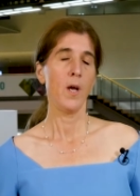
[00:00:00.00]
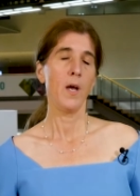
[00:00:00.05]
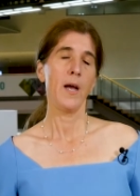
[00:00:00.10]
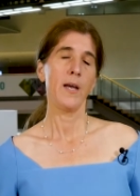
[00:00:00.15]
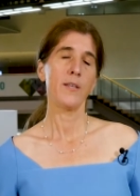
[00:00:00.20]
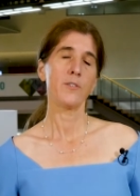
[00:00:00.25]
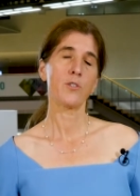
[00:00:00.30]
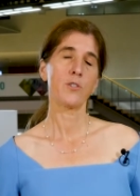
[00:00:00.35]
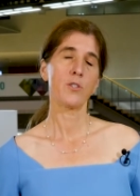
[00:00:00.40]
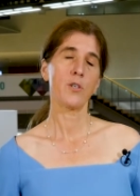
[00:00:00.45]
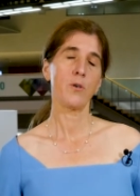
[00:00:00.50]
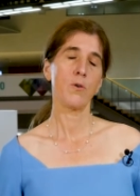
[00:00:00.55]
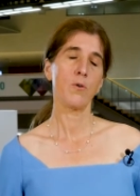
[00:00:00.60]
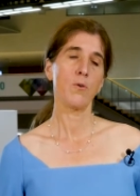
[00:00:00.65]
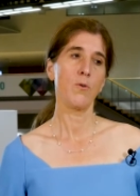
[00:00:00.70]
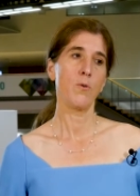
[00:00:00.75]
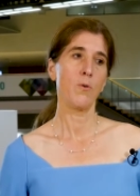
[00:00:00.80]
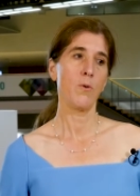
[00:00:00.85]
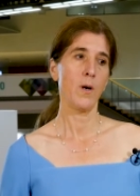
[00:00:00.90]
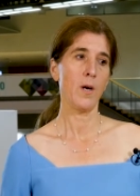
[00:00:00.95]
And
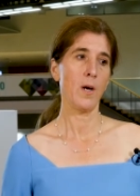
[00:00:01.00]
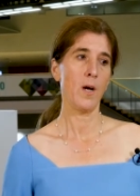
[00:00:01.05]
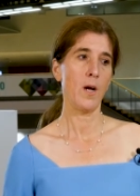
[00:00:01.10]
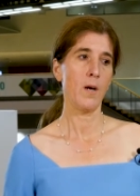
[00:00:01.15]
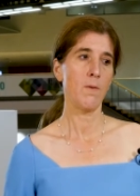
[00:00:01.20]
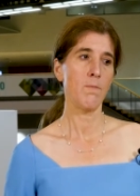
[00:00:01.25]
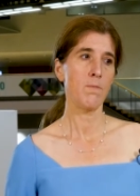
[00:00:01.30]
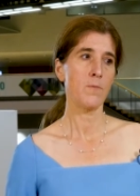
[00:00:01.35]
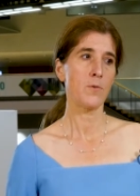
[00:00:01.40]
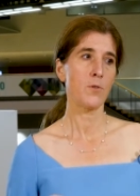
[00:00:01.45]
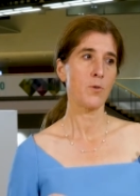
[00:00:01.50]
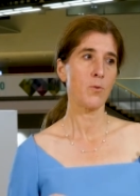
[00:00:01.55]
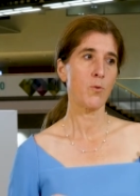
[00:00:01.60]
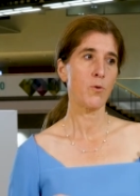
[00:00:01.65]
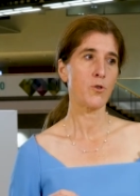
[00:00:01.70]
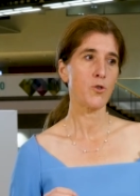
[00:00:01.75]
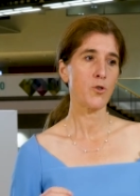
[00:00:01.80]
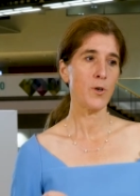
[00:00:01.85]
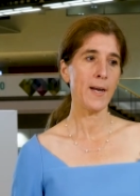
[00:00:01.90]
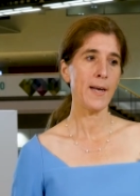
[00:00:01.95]
so, um, so
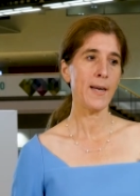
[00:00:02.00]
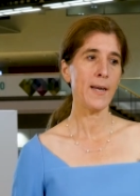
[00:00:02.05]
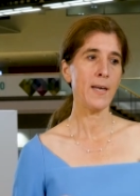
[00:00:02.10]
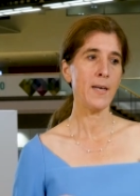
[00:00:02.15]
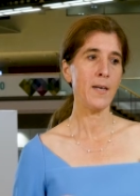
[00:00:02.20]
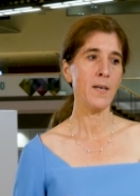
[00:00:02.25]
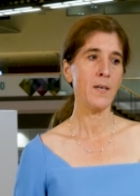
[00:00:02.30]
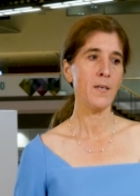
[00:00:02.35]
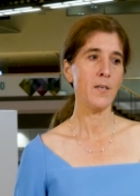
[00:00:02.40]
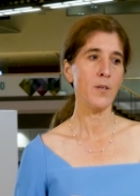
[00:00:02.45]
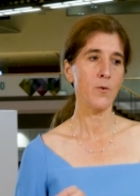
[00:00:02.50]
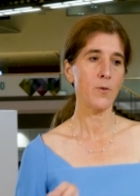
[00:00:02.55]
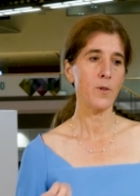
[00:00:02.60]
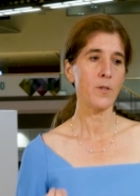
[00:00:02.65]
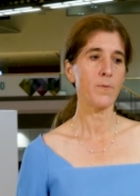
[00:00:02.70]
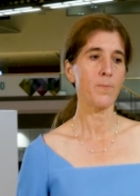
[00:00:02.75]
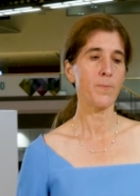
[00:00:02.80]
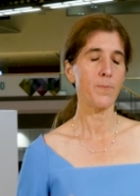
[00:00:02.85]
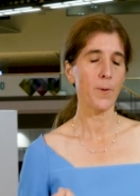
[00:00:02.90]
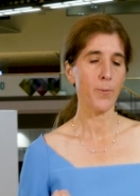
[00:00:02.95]
we're trying, you know, the,
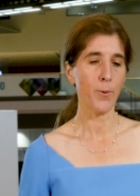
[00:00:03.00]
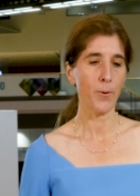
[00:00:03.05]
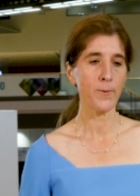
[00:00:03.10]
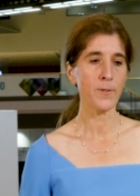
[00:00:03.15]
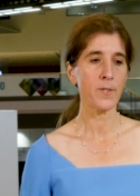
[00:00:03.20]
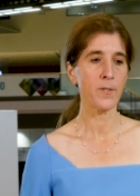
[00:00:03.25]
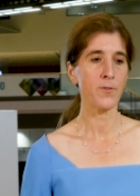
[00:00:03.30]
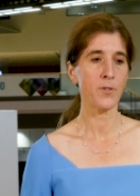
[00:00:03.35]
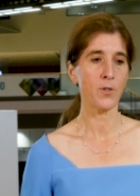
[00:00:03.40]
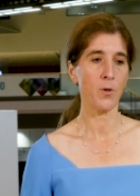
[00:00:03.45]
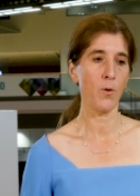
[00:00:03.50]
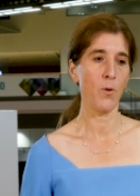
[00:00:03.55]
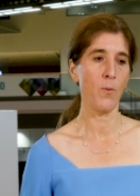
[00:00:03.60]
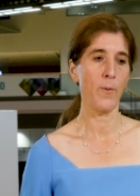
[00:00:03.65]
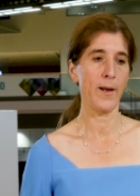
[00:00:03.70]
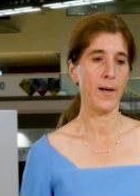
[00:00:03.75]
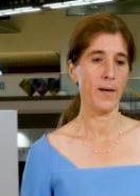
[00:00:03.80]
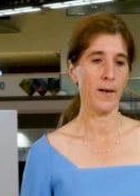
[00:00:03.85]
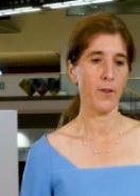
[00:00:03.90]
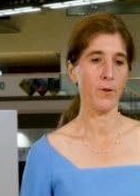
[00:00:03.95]
the purpose of
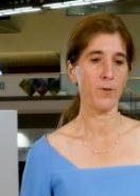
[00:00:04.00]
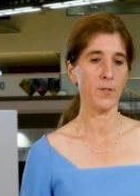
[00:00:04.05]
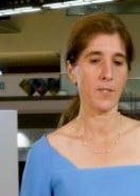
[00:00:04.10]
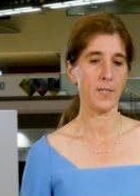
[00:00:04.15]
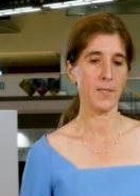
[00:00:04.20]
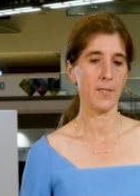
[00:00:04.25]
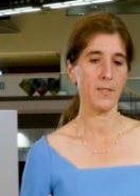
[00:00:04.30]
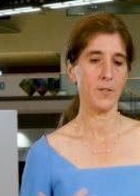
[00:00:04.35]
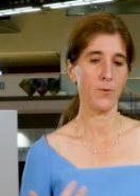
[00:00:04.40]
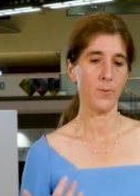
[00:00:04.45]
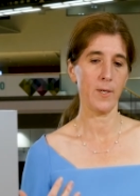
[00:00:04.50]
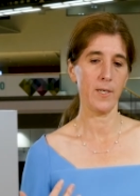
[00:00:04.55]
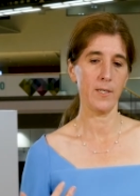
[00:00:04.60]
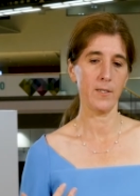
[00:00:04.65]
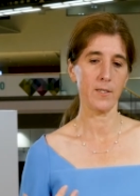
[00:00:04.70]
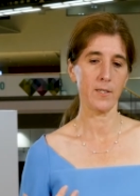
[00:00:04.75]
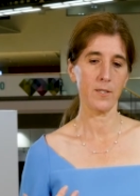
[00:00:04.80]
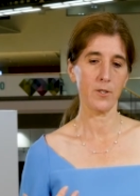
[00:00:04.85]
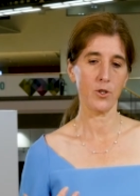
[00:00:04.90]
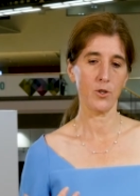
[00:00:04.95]
SOLO-1 and other studies
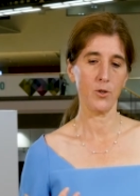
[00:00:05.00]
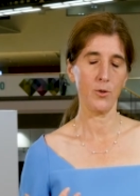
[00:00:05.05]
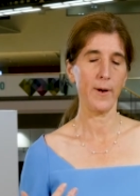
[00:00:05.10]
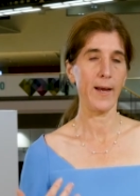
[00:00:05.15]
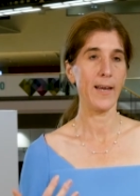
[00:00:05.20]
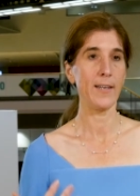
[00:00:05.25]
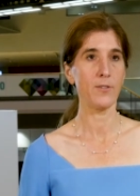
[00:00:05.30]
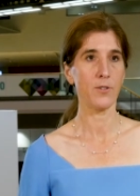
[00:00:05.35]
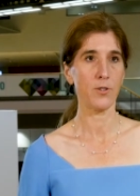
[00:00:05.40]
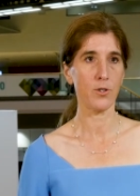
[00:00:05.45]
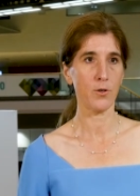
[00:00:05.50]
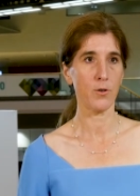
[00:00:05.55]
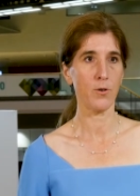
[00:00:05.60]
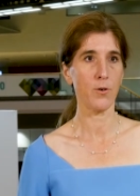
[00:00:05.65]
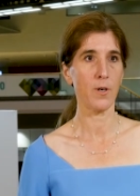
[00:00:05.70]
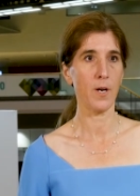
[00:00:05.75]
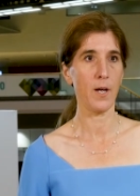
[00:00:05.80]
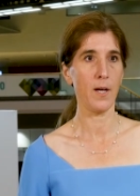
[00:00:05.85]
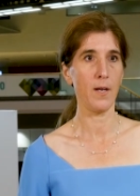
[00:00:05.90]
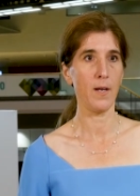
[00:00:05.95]
was to
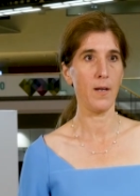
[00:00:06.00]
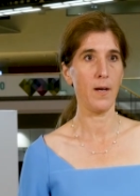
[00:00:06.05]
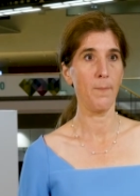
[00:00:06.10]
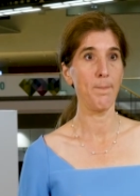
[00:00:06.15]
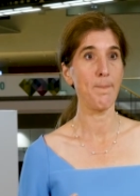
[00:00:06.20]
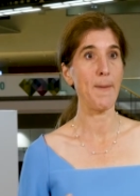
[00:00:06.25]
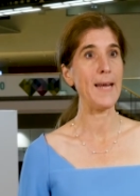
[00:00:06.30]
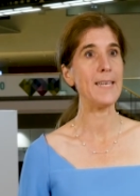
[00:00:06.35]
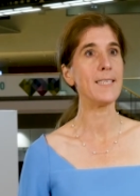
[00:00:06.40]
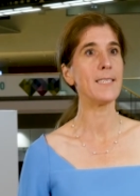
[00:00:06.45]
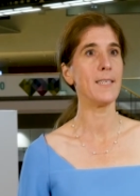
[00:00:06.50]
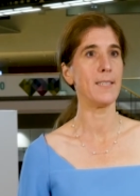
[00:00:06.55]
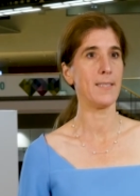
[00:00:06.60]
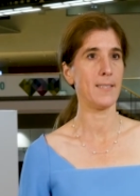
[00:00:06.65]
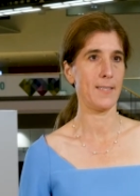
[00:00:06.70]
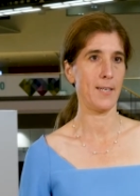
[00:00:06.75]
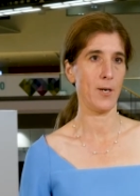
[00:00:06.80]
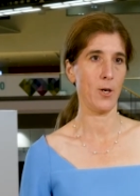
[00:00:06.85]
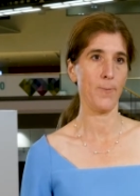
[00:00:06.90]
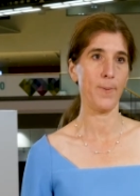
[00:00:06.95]
insert a, a, maintenance
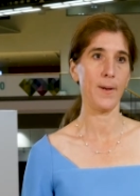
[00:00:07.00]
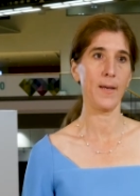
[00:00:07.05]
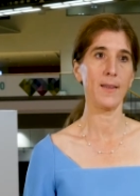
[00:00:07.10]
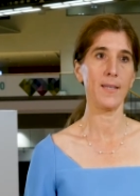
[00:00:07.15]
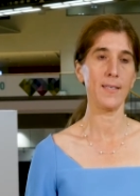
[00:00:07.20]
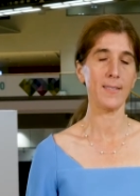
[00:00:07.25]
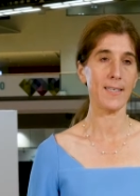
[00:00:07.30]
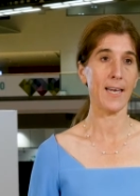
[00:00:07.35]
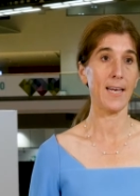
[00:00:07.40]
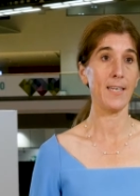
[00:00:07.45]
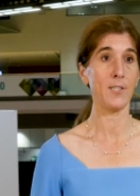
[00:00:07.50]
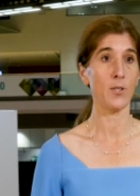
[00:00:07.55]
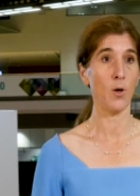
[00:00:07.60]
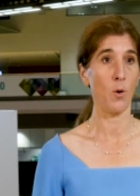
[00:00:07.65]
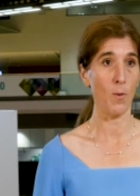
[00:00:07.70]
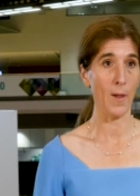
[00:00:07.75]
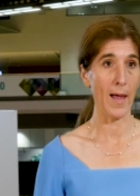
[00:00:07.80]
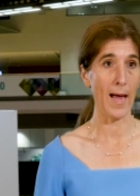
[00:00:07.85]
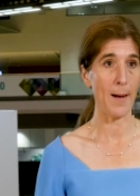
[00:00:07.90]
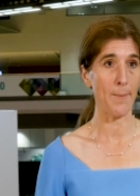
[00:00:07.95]
therapy, in this case
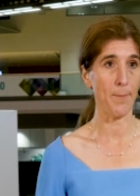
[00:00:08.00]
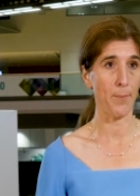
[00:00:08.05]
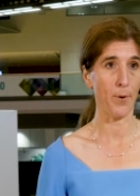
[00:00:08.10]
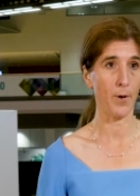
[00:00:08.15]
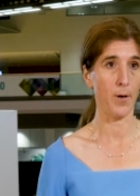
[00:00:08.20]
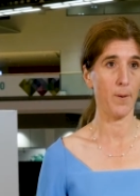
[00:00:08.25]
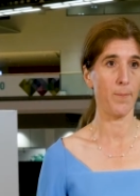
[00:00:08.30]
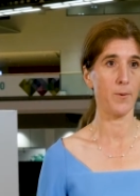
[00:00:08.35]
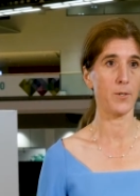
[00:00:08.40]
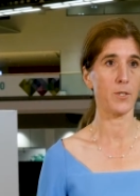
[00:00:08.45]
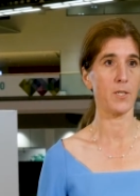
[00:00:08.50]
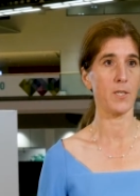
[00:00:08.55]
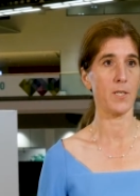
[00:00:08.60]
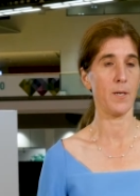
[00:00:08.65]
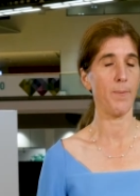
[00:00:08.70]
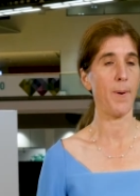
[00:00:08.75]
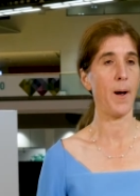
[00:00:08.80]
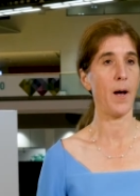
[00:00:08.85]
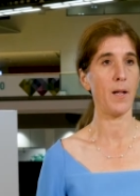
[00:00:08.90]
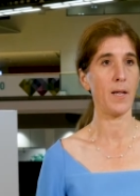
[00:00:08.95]
olaparib, which is a
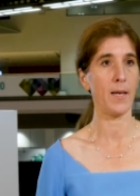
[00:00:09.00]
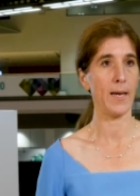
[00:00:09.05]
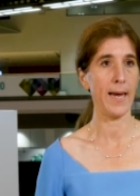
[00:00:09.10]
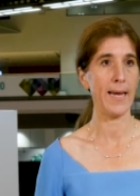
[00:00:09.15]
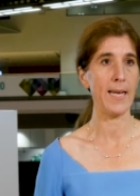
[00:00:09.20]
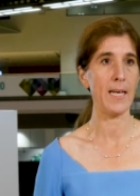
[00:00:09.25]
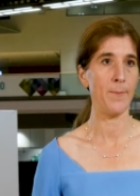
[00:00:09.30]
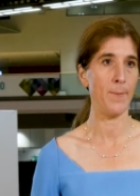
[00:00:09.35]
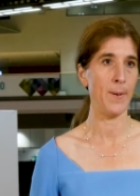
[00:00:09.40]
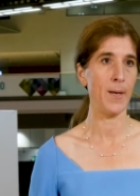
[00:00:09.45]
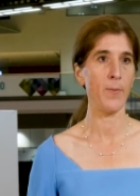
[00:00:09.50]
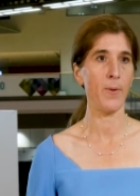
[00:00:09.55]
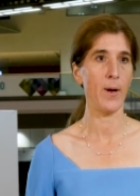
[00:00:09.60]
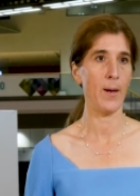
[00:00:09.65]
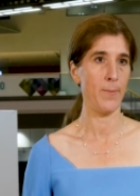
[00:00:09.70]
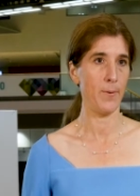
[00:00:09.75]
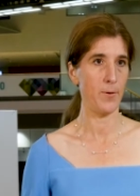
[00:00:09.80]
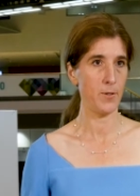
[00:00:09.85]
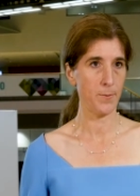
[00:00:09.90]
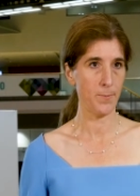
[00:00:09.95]
poly-ADP
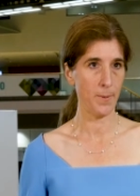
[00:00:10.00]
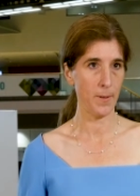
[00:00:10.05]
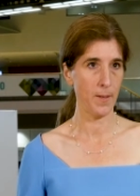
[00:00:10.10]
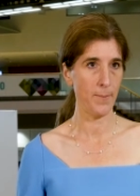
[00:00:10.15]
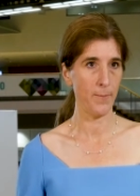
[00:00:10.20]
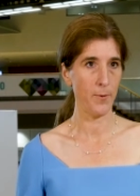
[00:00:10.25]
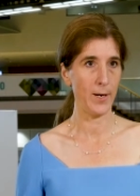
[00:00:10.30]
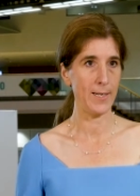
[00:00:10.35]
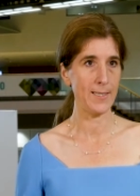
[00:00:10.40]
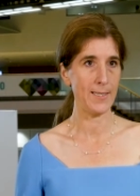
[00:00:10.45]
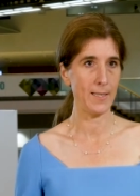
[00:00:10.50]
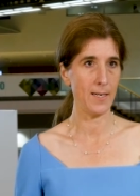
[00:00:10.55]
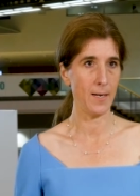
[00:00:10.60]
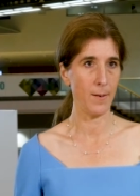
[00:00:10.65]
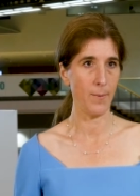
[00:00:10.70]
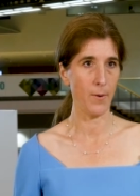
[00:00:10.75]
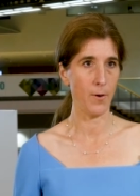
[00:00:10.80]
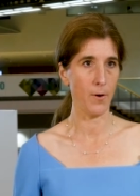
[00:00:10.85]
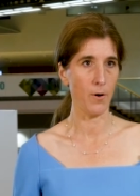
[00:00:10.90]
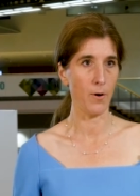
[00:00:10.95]
ribose polymerase
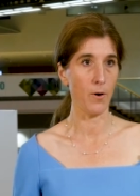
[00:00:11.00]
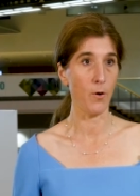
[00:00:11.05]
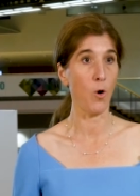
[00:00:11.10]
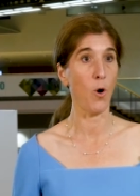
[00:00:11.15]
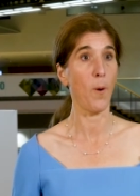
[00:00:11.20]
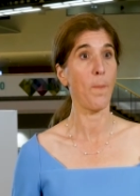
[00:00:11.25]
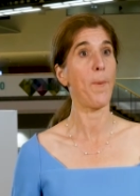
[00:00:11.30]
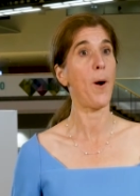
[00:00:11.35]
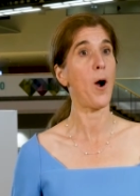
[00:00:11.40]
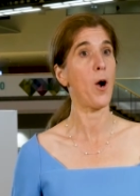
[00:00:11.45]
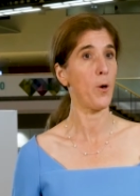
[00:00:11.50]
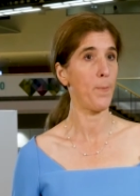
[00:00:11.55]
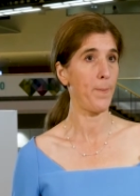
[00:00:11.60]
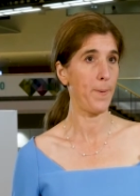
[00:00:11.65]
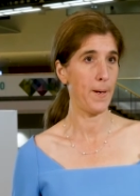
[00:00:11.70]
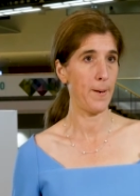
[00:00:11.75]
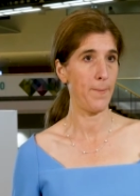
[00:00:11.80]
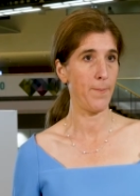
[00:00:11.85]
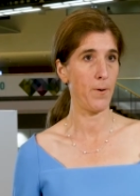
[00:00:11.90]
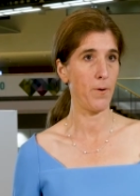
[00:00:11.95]
inhibitor, or a PARP
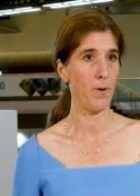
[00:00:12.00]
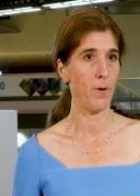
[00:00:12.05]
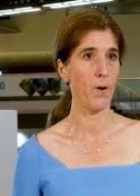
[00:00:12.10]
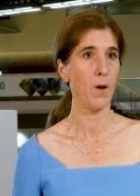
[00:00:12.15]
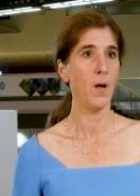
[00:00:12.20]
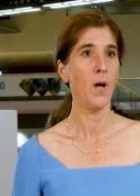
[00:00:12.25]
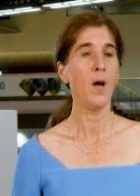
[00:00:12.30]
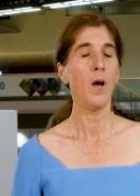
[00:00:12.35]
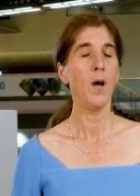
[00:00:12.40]
inhibitor,